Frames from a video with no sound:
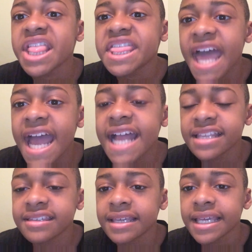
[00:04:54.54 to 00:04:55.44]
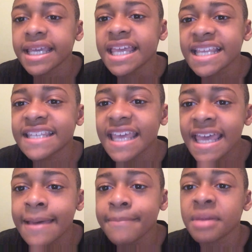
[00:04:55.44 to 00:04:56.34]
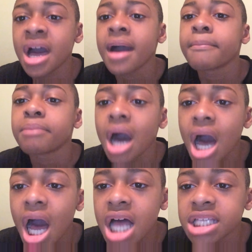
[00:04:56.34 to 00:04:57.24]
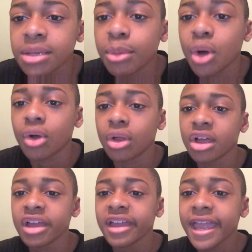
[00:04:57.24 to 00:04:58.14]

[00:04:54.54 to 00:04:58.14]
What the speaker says: That is impossible.